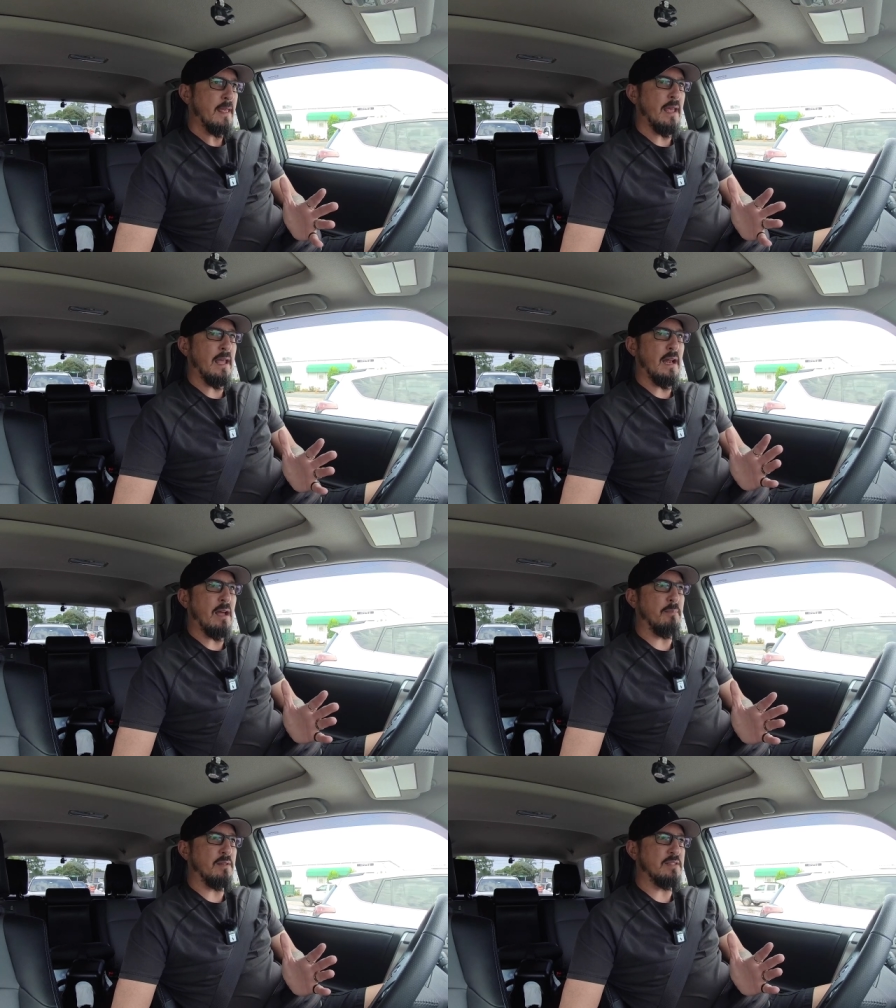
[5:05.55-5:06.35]
And
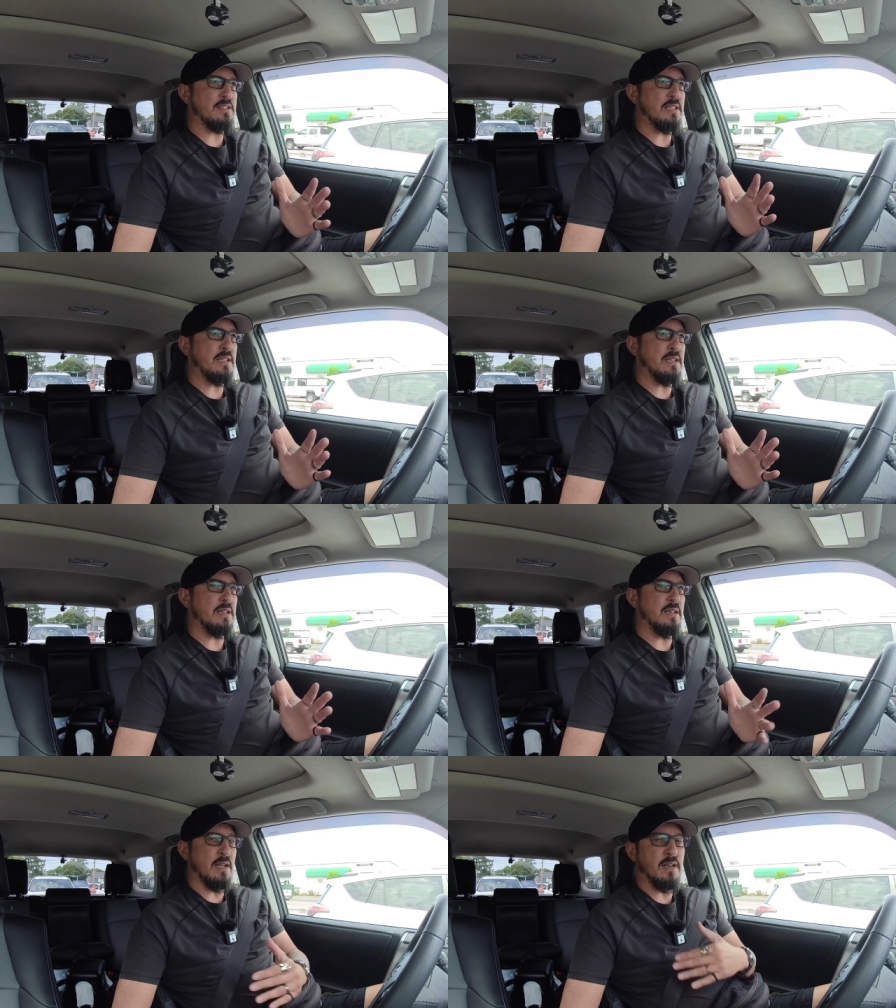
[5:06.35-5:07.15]
I've been seeing
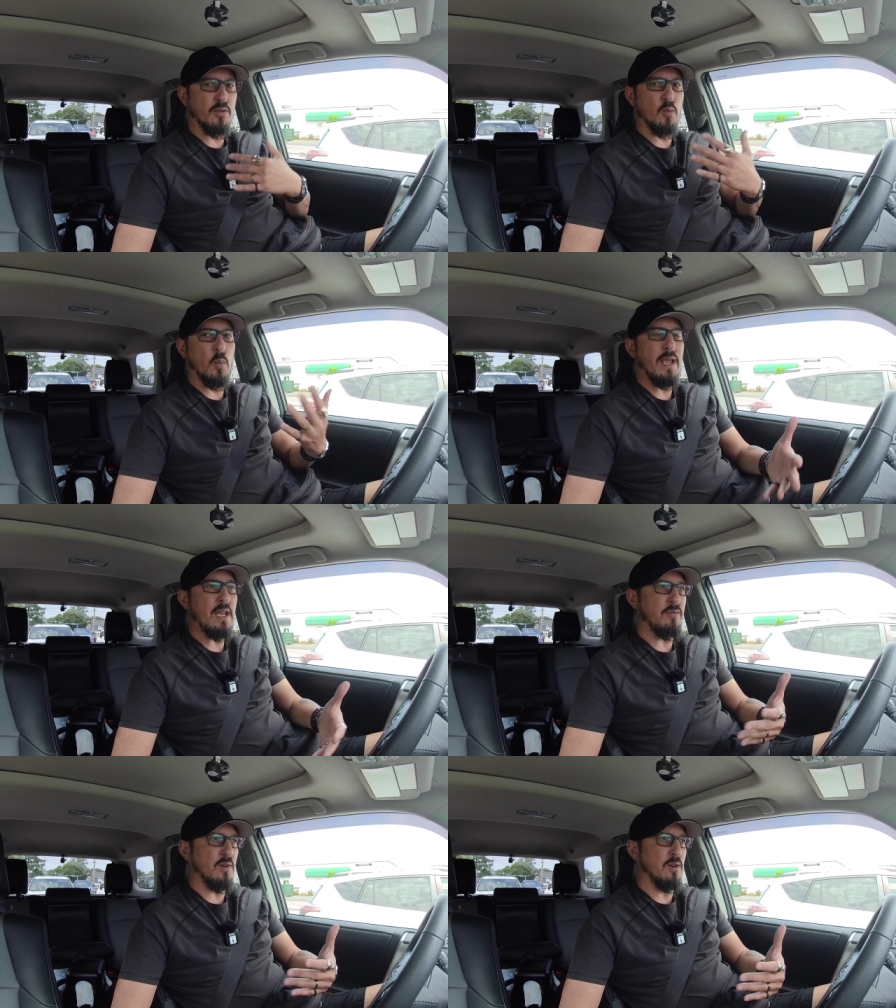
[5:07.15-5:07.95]
another
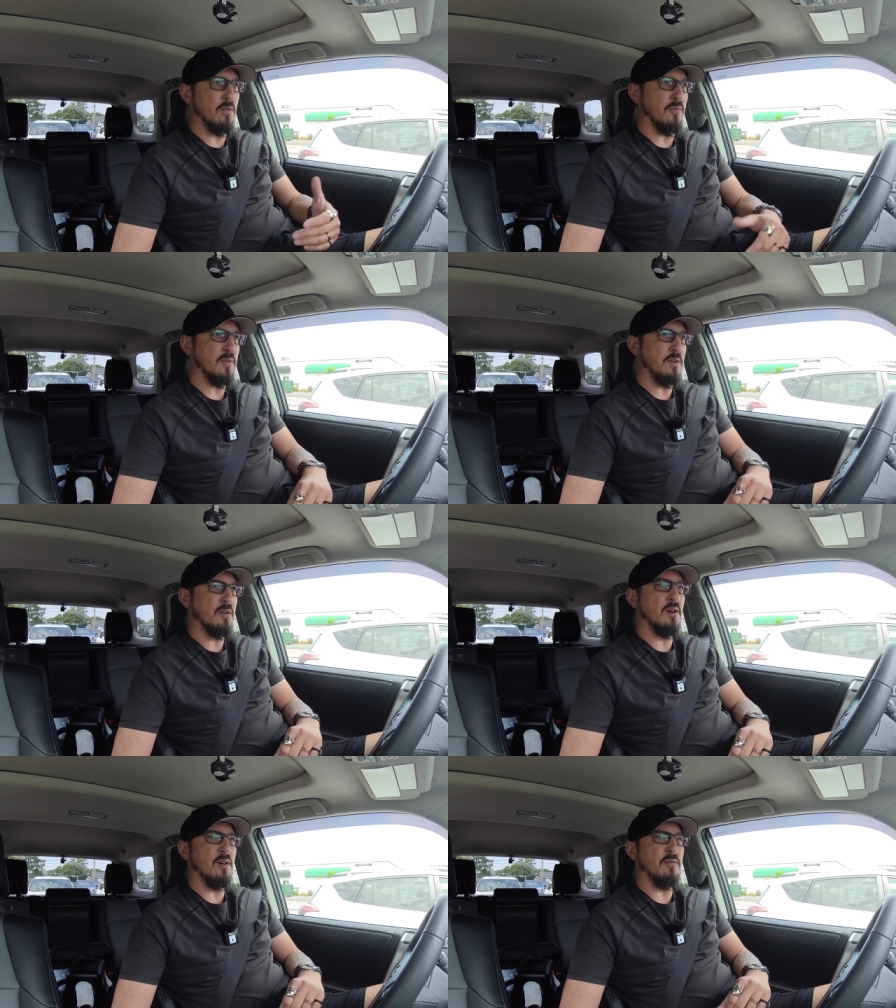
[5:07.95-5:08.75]
wave of
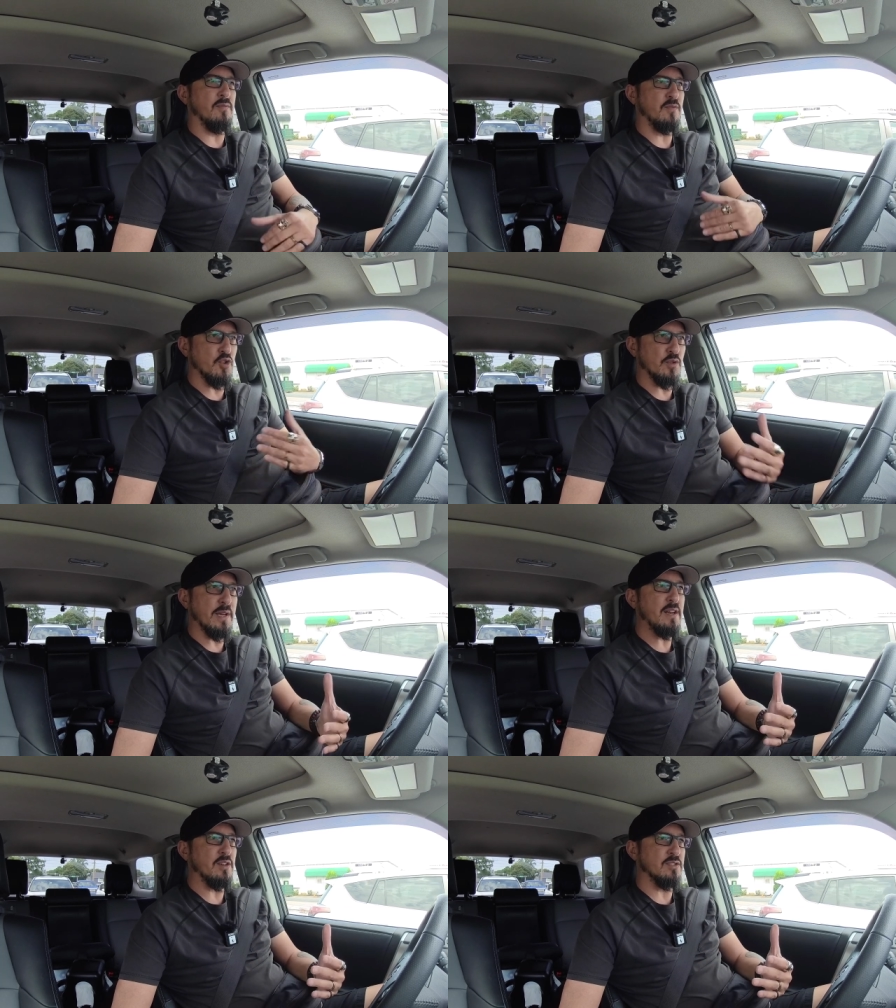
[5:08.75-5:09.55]
of
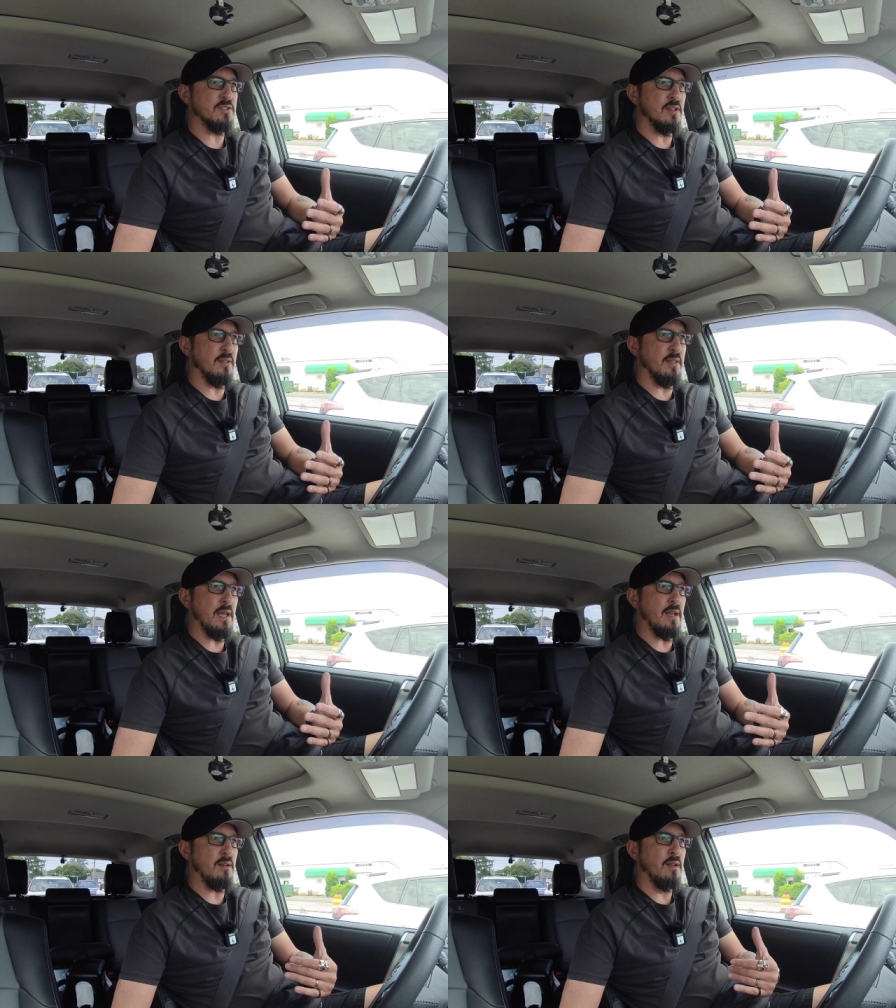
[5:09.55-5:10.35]
creators
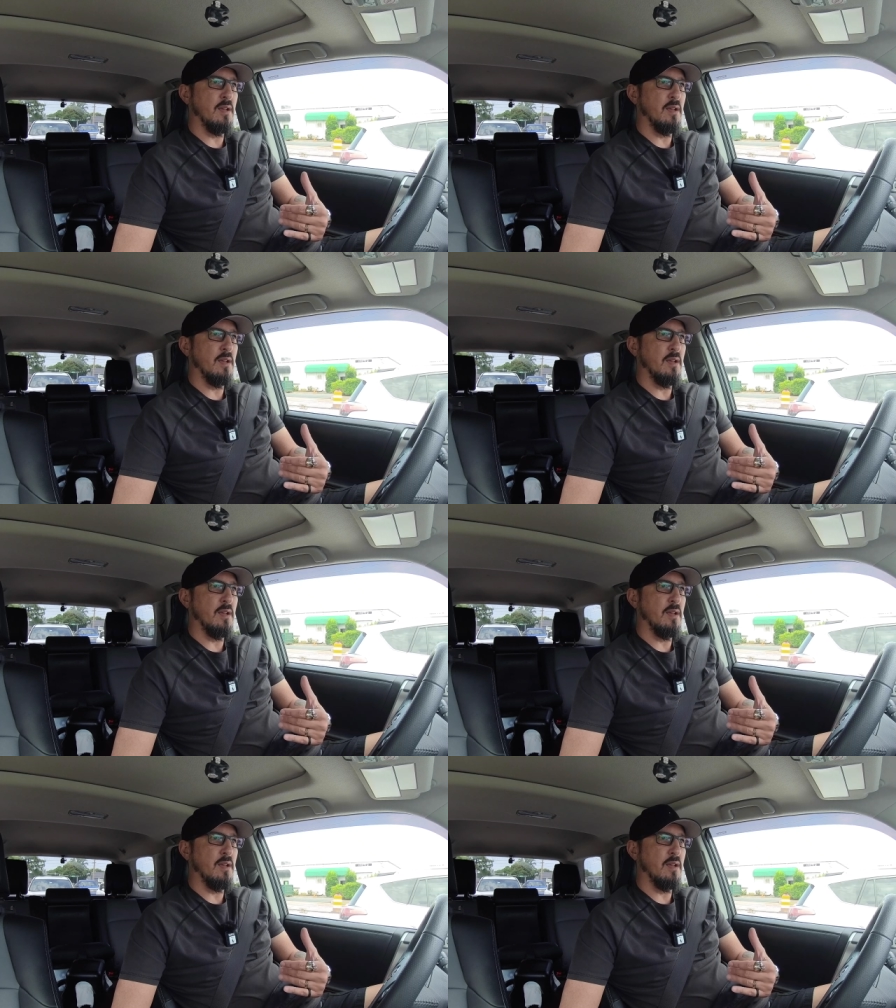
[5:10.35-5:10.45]
that